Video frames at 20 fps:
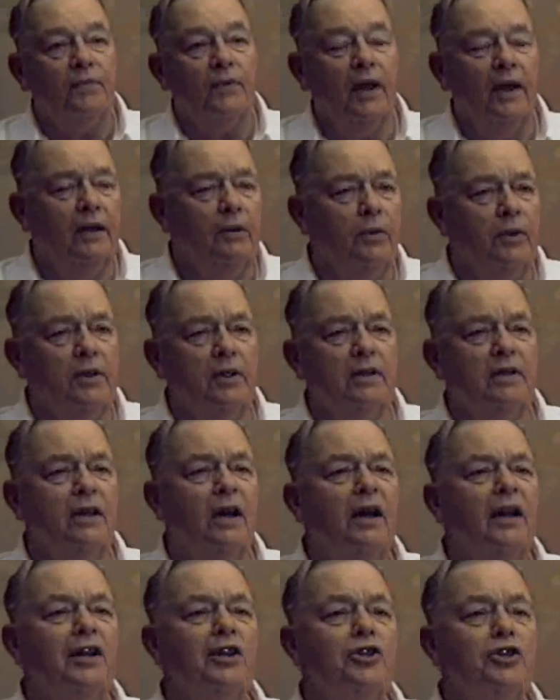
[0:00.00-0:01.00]
and there was a
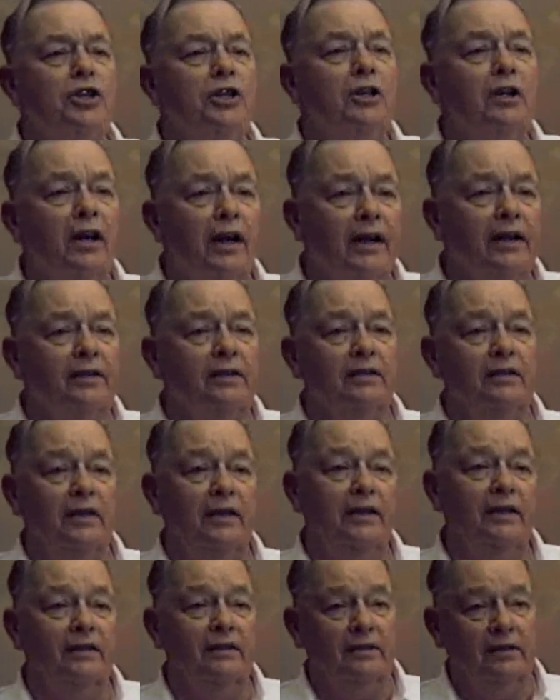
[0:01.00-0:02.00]
ton of GIs in
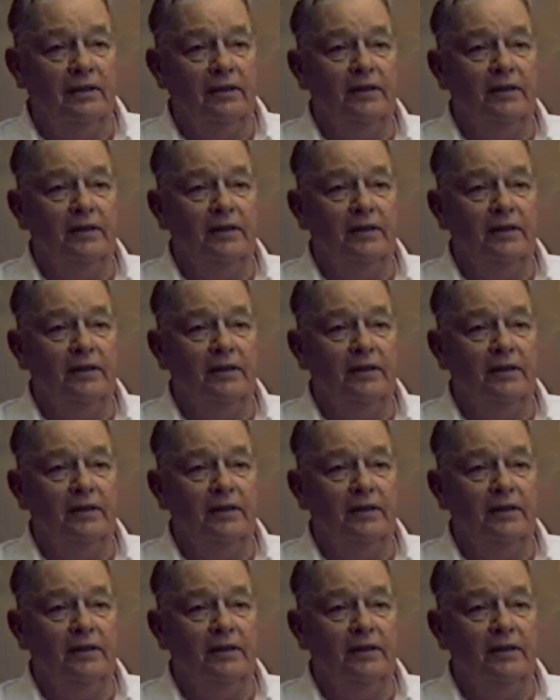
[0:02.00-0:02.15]
there,